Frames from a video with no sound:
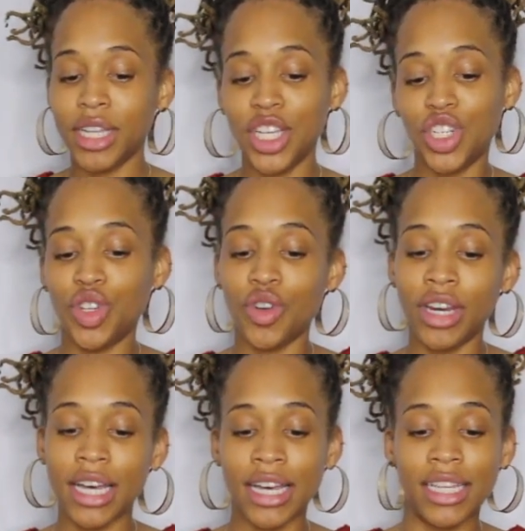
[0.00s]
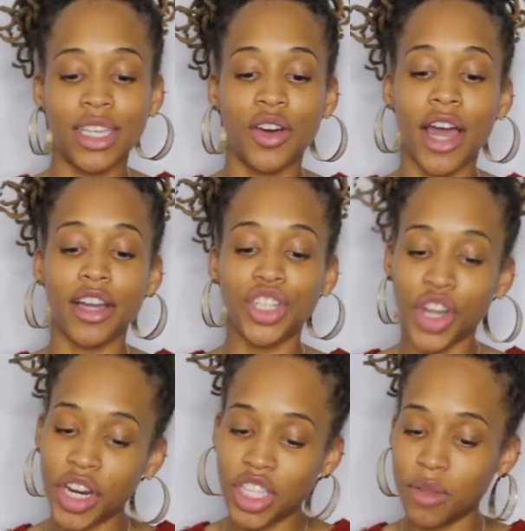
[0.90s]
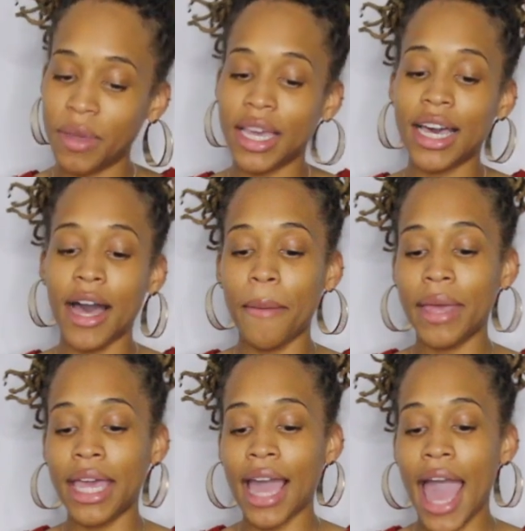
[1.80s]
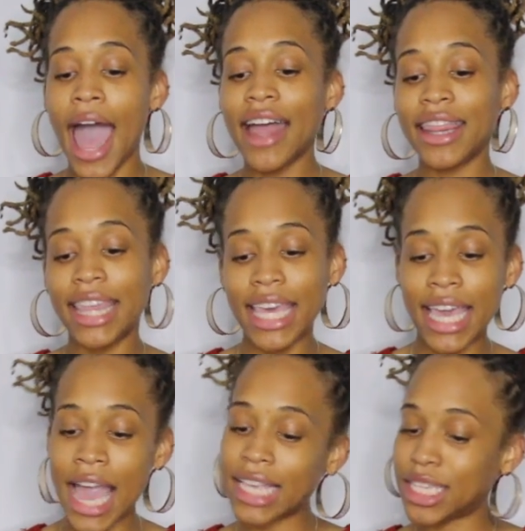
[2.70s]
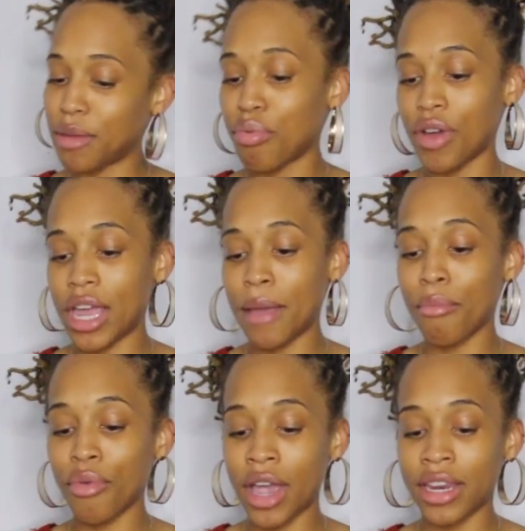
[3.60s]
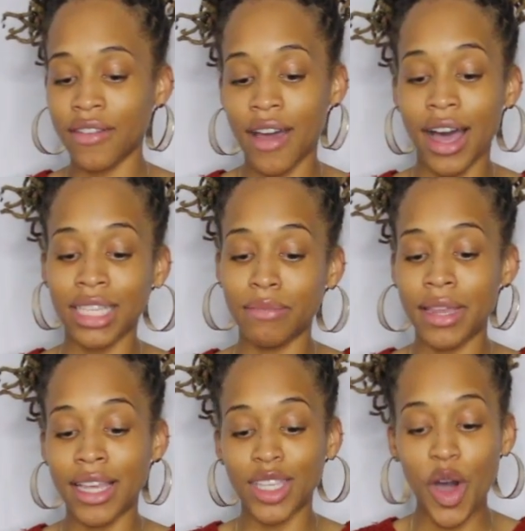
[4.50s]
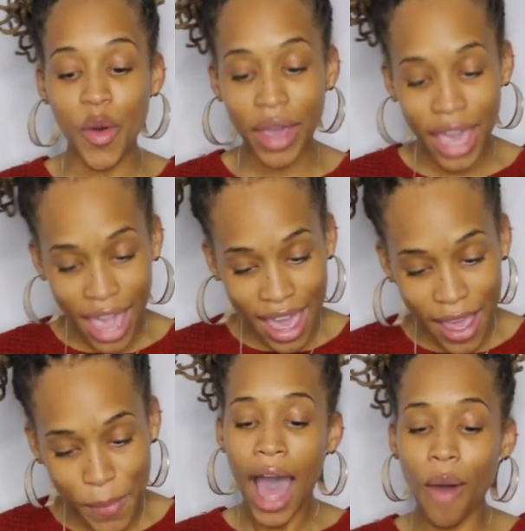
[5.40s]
Please join us on our journey to becoming the supreme brand of cosmetics, okay?